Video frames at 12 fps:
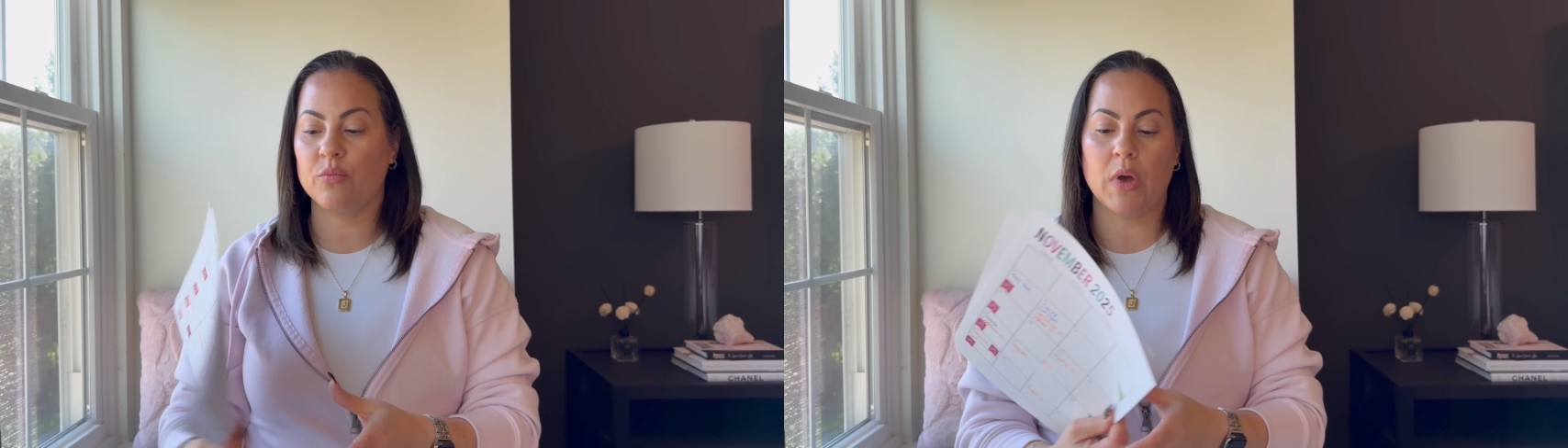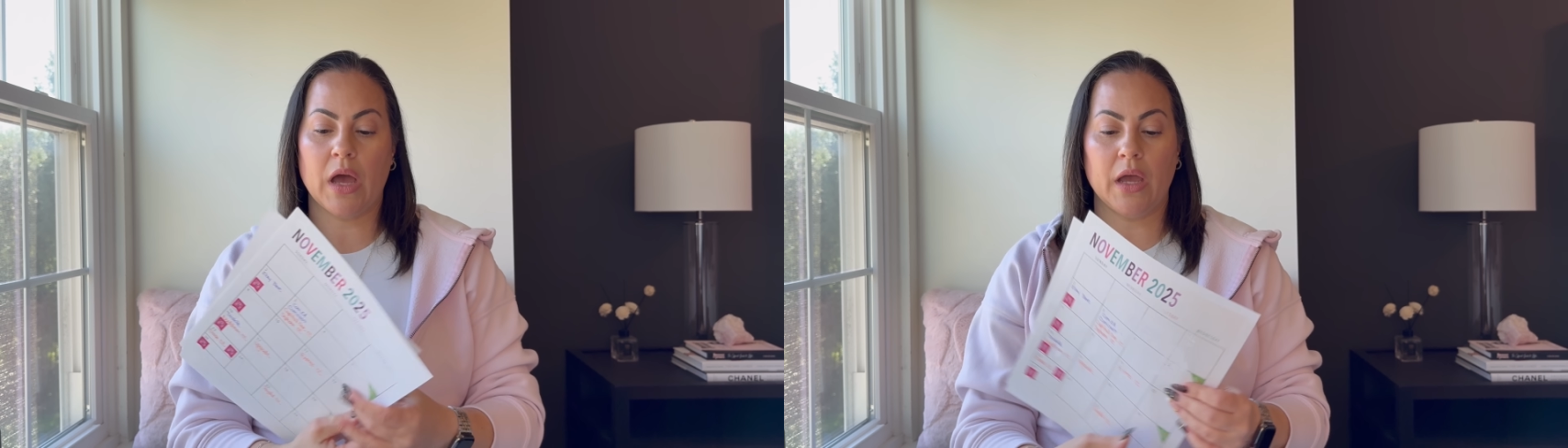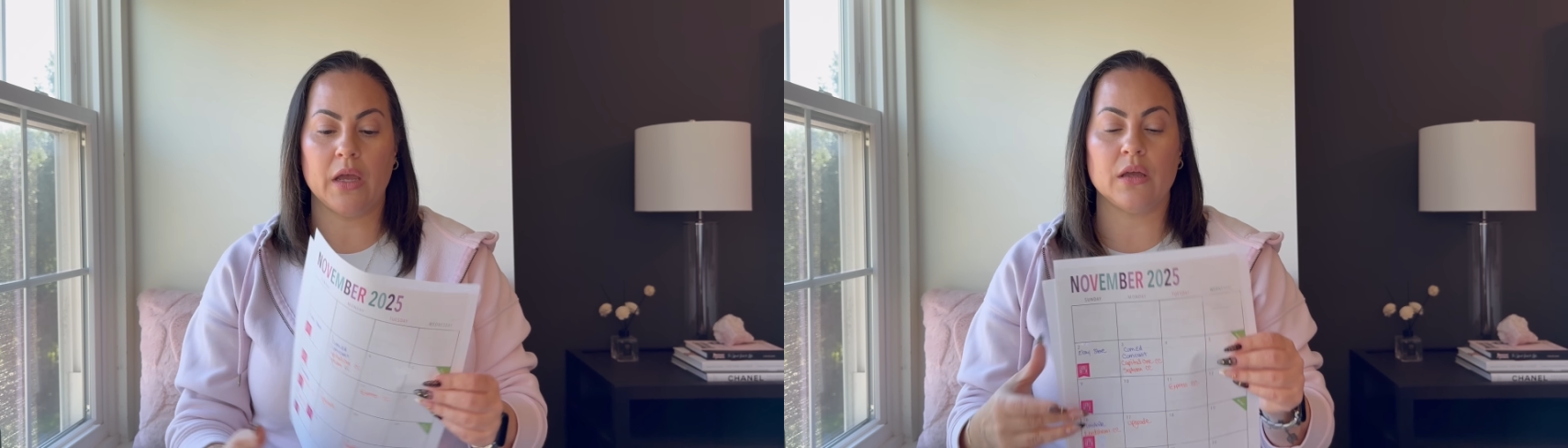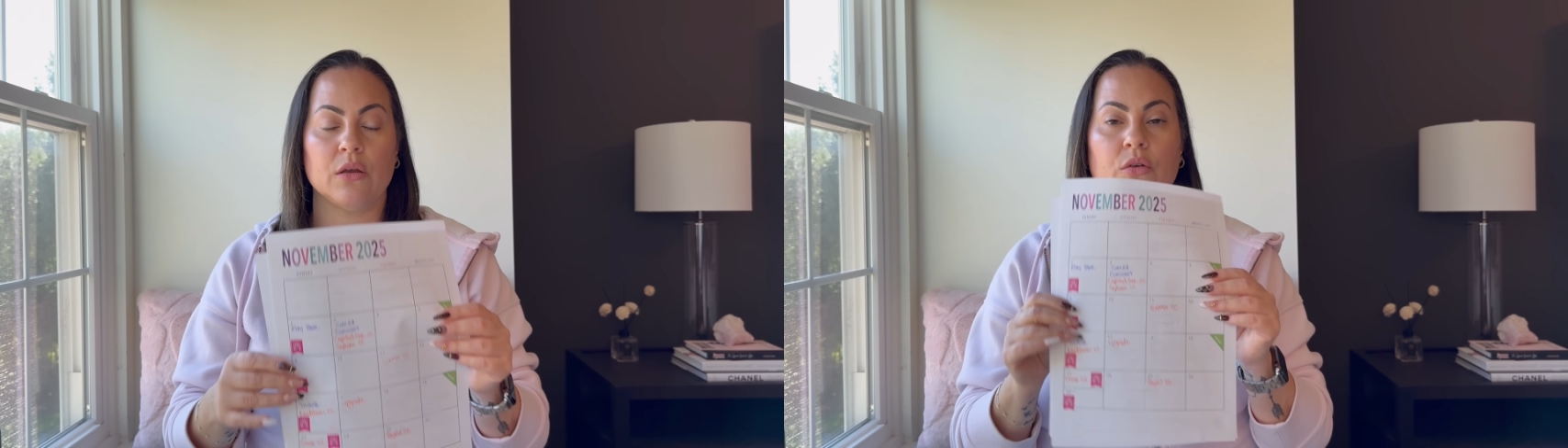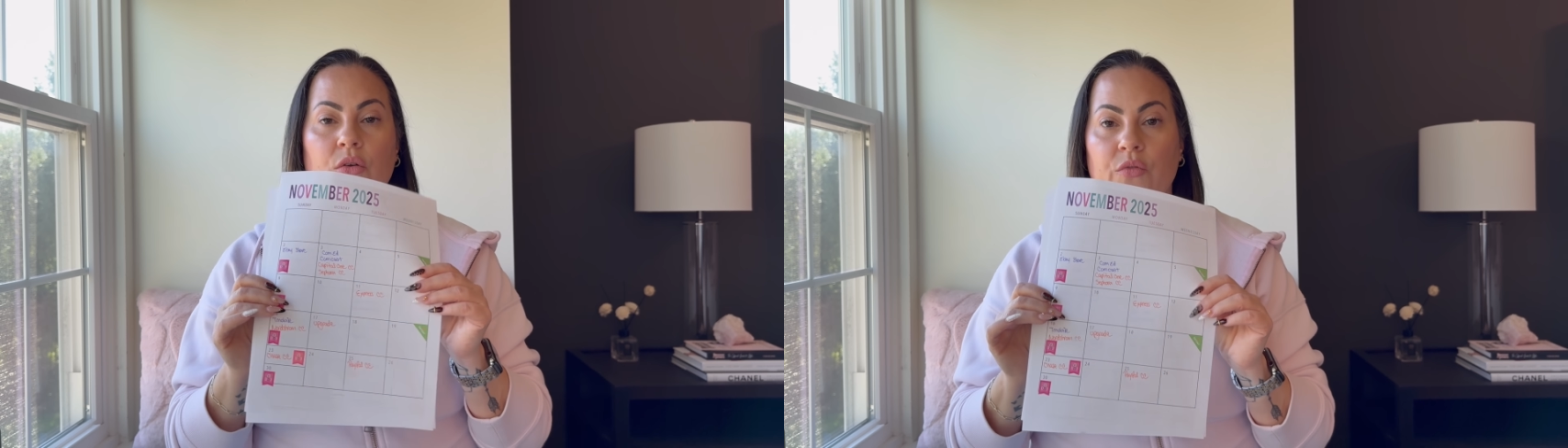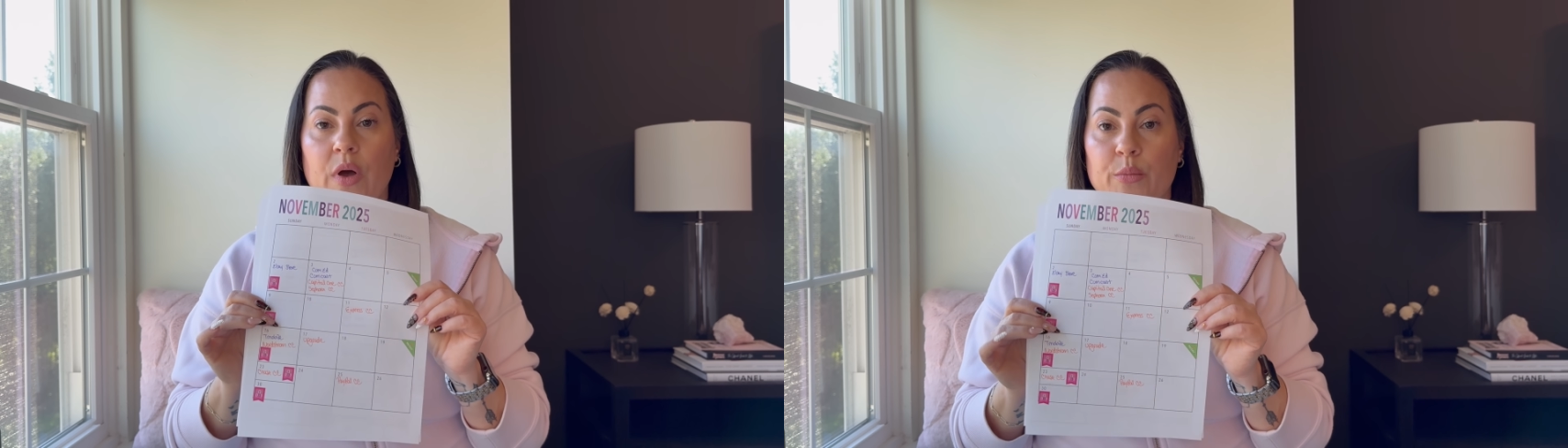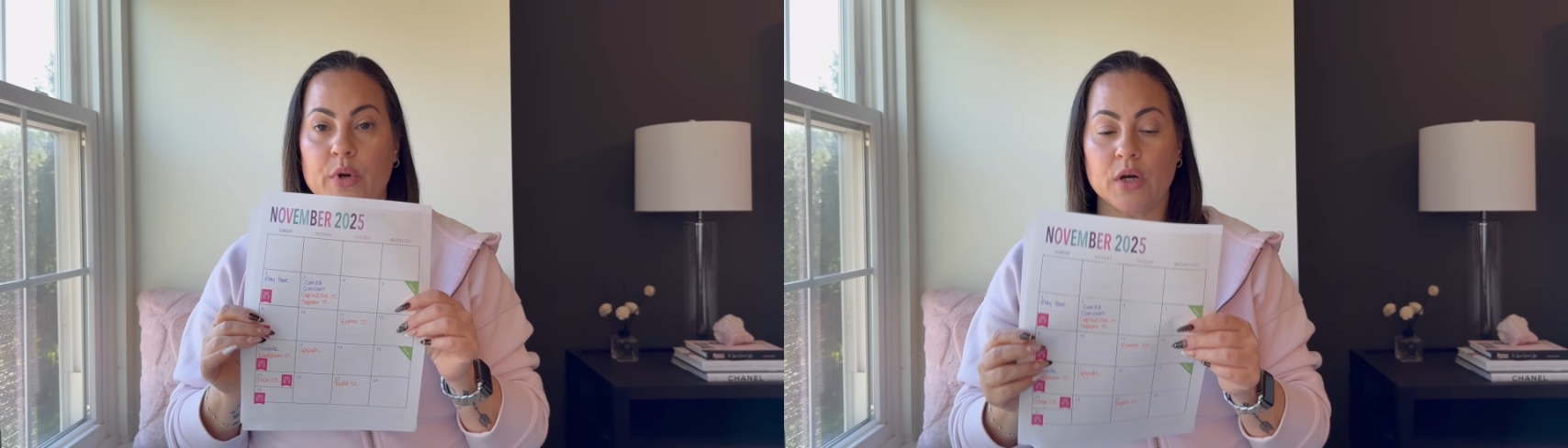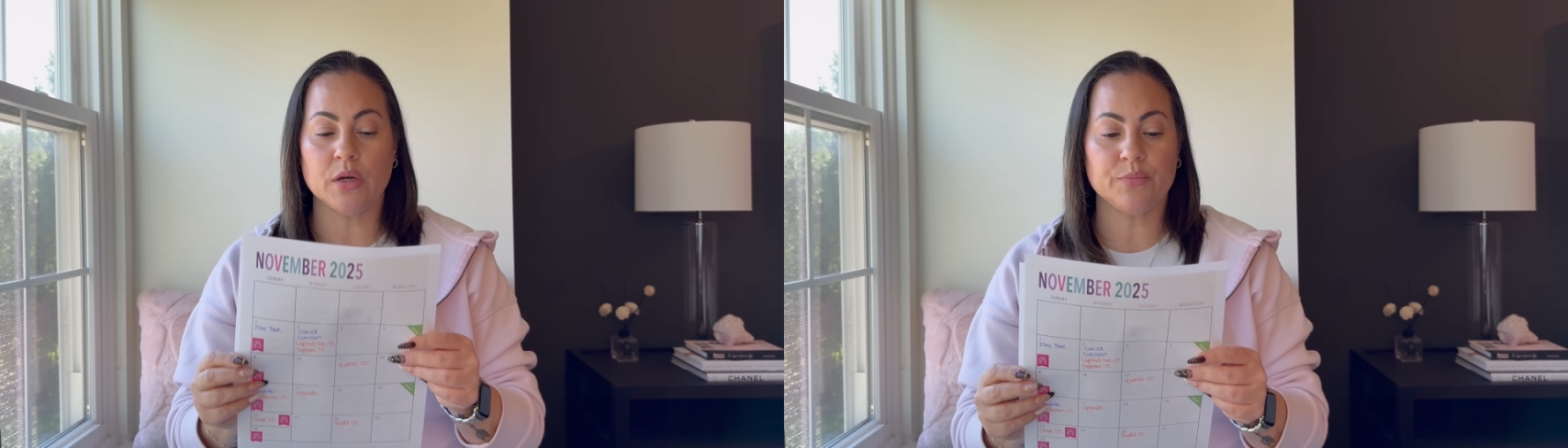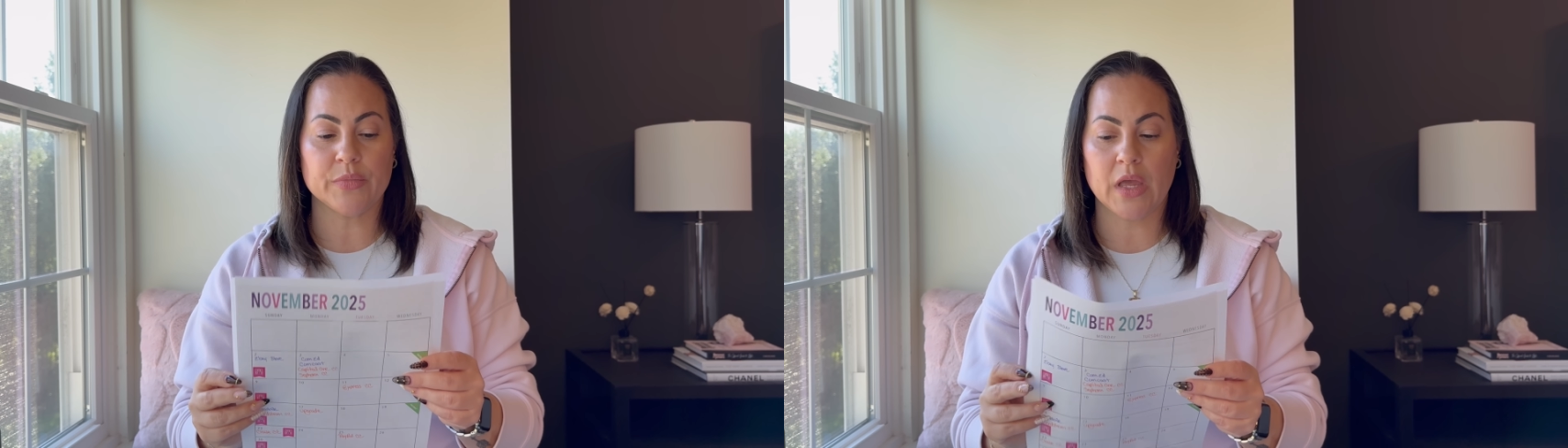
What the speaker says: my November